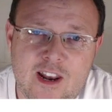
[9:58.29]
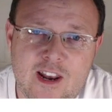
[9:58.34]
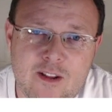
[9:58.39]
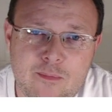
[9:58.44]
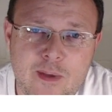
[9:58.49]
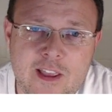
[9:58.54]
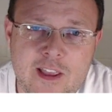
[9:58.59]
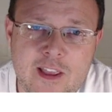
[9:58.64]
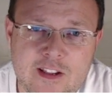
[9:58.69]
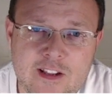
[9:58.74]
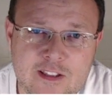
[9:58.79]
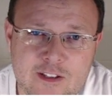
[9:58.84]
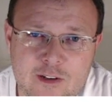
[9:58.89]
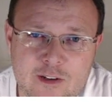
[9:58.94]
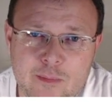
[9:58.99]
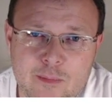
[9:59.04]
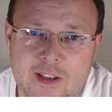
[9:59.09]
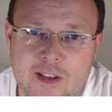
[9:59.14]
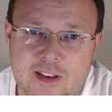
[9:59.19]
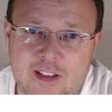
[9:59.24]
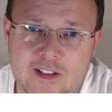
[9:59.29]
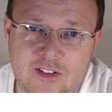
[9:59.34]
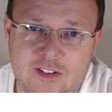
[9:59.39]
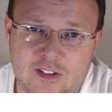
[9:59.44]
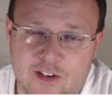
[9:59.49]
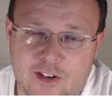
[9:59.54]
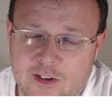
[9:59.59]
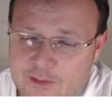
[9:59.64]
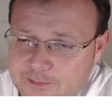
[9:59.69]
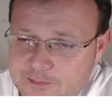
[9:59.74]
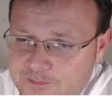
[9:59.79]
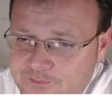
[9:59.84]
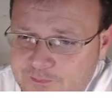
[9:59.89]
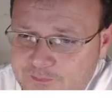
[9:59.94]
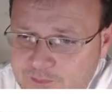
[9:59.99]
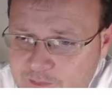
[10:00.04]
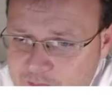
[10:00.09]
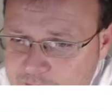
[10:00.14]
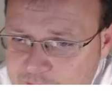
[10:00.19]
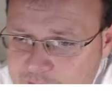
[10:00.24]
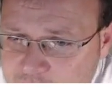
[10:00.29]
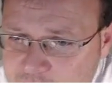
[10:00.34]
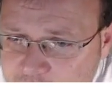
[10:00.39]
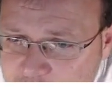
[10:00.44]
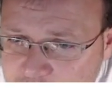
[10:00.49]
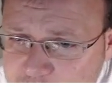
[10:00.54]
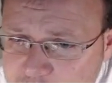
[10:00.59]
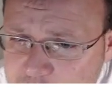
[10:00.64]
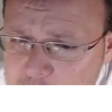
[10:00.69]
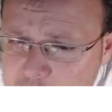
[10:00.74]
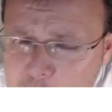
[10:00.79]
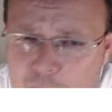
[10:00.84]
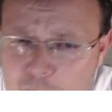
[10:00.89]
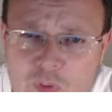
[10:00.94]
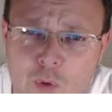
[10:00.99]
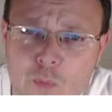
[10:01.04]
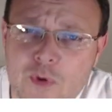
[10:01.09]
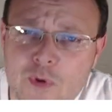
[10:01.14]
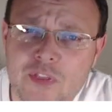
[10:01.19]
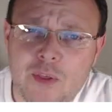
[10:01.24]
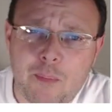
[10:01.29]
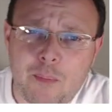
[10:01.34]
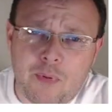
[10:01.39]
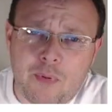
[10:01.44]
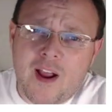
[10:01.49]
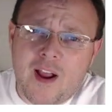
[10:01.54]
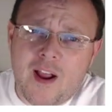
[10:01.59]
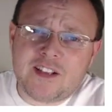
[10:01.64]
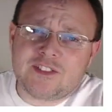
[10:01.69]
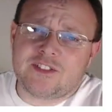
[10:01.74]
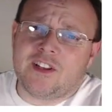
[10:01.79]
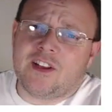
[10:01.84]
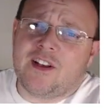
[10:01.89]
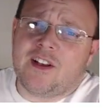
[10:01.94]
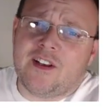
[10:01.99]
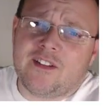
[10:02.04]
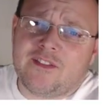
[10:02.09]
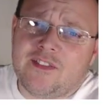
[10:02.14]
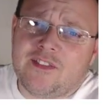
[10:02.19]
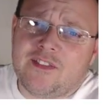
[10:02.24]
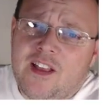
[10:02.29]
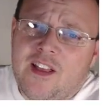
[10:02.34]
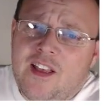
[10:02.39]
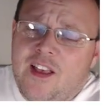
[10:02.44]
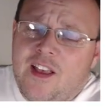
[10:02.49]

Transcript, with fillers: It'll make it a little bit easier. With the price of